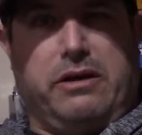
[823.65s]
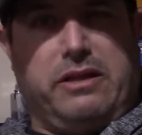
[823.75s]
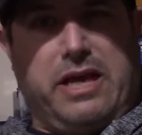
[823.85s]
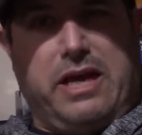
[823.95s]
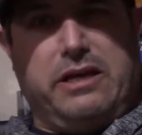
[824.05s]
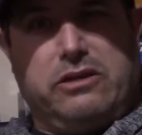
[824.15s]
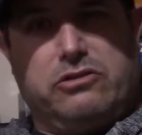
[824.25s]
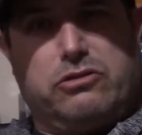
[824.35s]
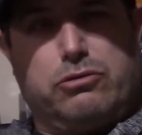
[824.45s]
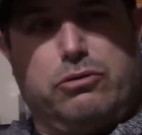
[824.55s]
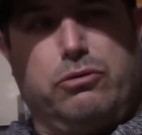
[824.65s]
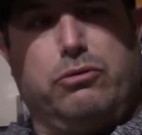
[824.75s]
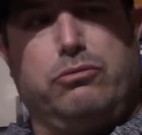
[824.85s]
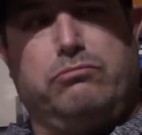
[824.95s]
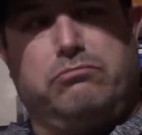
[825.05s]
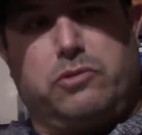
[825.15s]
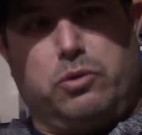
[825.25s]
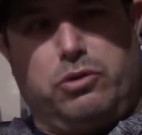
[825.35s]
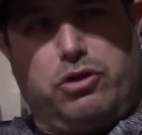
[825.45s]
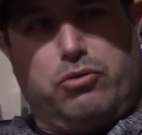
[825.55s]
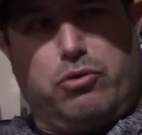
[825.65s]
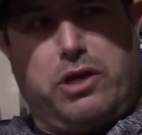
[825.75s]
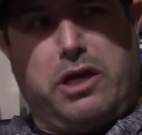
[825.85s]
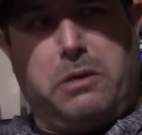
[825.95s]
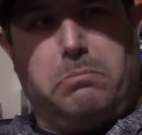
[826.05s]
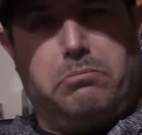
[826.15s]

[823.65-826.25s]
and that is true to a degree.